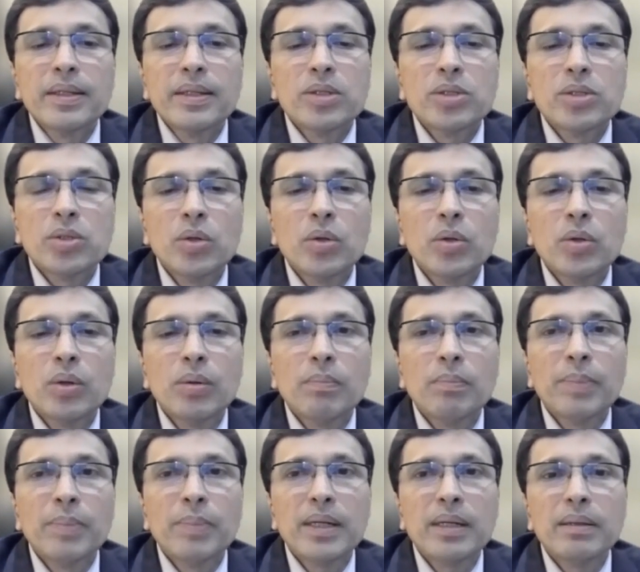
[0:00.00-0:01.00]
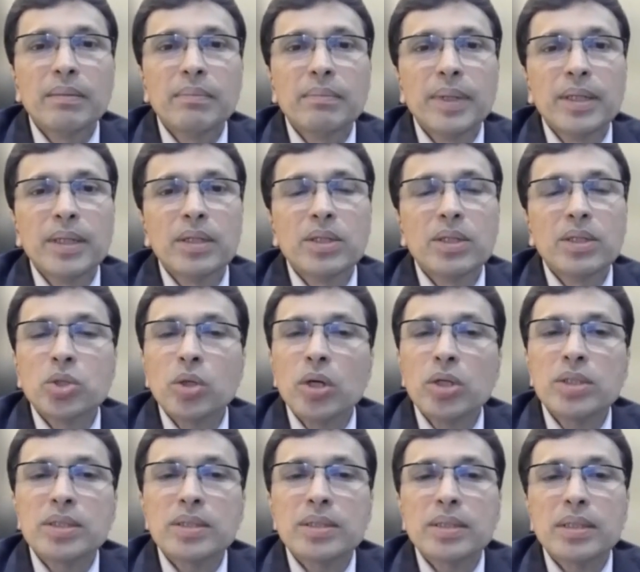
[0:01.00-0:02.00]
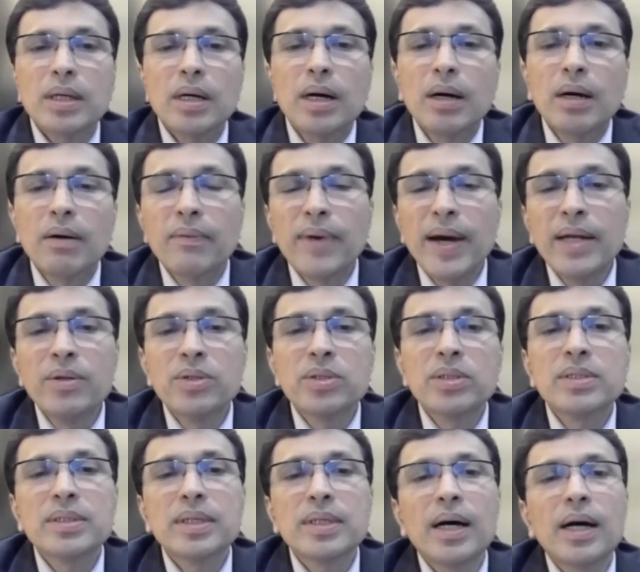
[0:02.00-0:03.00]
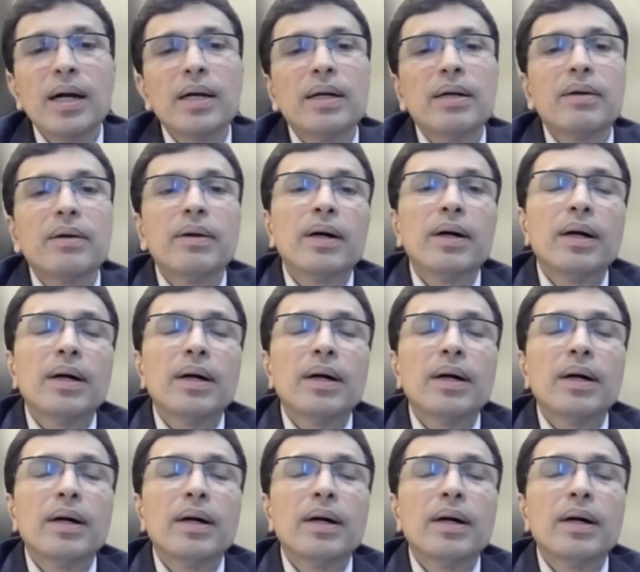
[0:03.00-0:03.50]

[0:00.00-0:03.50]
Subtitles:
So, but stocks valuations are